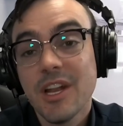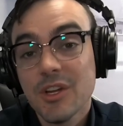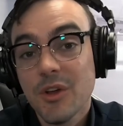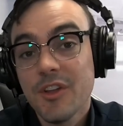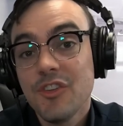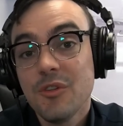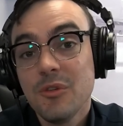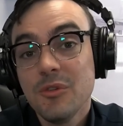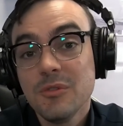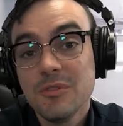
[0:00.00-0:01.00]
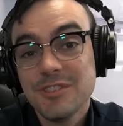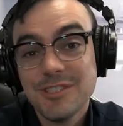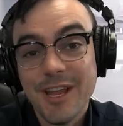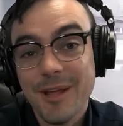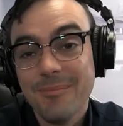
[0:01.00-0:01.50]
that are going to
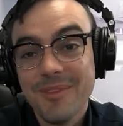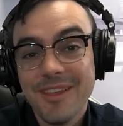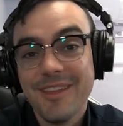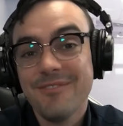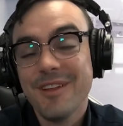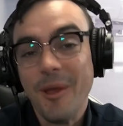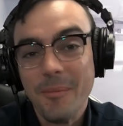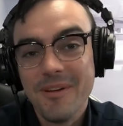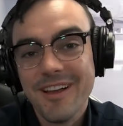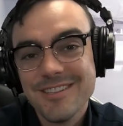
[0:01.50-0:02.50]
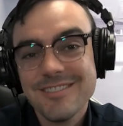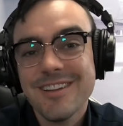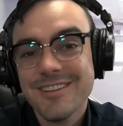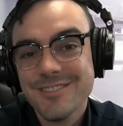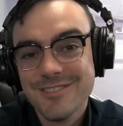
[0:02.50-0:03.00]
shake up the video production
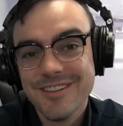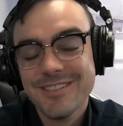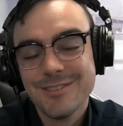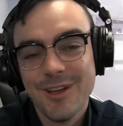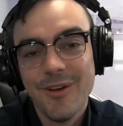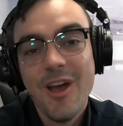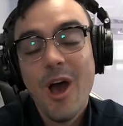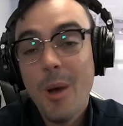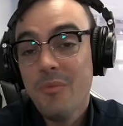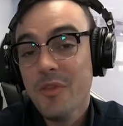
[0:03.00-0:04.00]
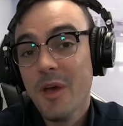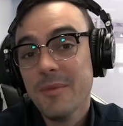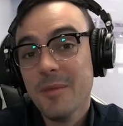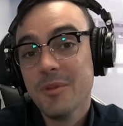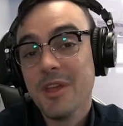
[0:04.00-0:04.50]
industry. So hopefully I'll
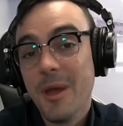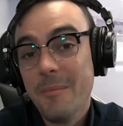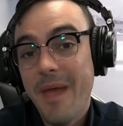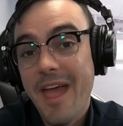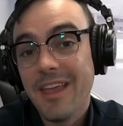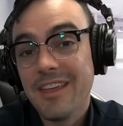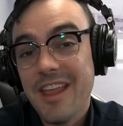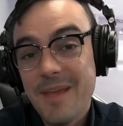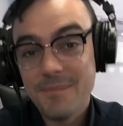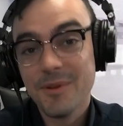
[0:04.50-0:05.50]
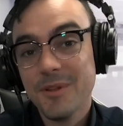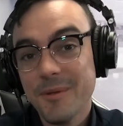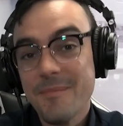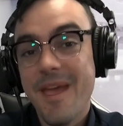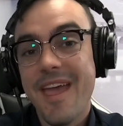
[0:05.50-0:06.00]
be able to come cool. back in April
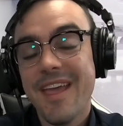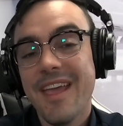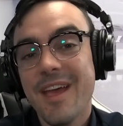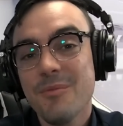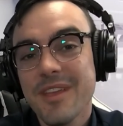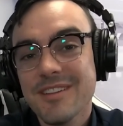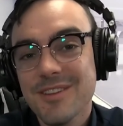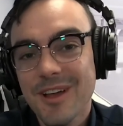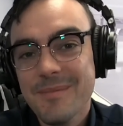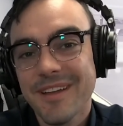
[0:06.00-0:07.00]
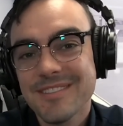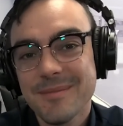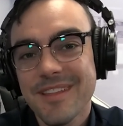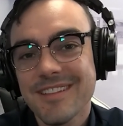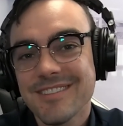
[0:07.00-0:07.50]
or May, and we can talk about
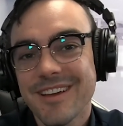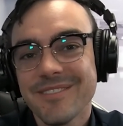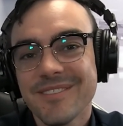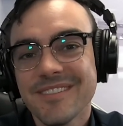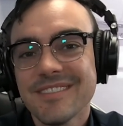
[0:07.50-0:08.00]
some of that stuff.